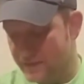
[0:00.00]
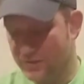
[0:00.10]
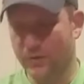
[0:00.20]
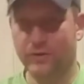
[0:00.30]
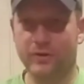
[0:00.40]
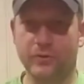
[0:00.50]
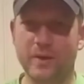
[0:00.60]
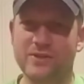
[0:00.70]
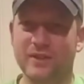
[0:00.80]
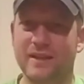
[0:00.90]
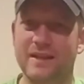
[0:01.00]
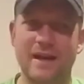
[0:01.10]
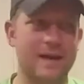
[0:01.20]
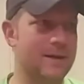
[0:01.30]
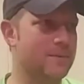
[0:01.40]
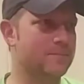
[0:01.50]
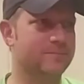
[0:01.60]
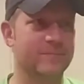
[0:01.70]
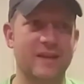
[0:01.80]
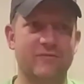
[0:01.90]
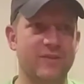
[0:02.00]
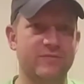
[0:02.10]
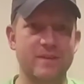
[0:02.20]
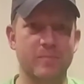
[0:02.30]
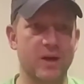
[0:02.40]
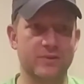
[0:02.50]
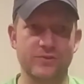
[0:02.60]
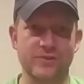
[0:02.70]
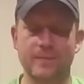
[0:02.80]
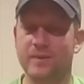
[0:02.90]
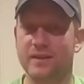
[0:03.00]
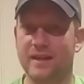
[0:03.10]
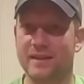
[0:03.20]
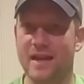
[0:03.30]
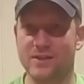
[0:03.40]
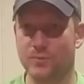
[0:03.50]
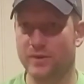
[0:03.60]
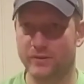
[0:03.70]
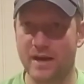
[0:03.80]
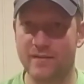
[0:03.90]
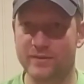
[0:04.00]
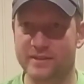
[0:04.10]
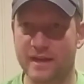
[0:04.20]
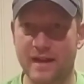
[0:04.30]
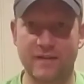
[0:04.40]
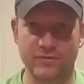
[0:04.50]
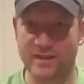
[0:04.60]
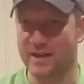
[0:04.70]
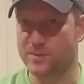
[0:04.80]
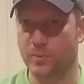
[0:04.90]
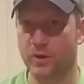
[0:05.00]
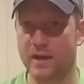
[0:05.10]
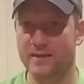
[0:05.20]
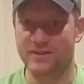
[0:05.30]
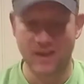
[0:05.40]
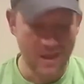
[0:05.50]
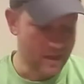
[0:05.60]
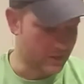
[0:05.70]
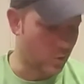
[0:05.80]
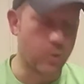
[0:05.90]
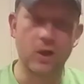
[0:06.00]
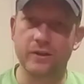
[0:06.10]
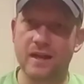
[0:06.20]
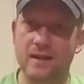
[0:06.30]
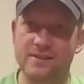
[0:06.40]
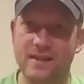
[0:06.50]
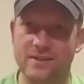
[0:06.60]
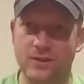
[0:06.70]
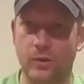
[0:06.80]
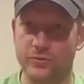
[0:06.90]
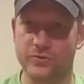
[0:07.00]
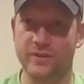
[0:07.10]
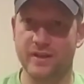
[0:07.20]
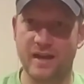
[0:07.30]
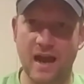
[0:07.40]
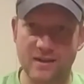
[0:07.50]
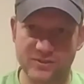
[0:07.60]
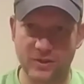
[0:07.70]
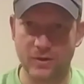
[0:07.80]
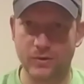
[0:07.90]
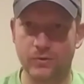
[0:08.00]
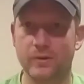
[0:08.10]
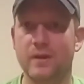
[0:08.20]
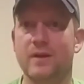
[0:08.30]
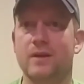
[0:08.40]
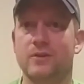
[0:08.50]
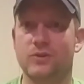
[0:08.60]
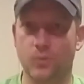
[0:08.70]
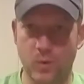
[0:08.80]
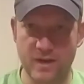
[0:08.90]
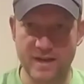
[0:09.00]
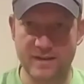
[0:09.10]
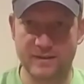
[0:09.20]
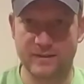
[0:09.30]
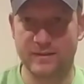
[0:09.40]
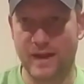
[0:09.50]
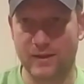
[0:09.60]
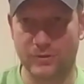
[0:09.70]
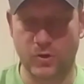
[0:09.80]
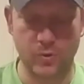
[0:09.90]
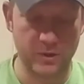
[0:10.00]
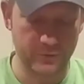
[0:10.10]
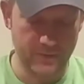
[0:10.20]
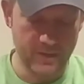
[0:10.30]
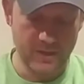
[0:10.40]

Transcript: So they're originally like $50 or something like that is what their advertised price. The quality, I'd say, is closer to the Costco $20 quilt.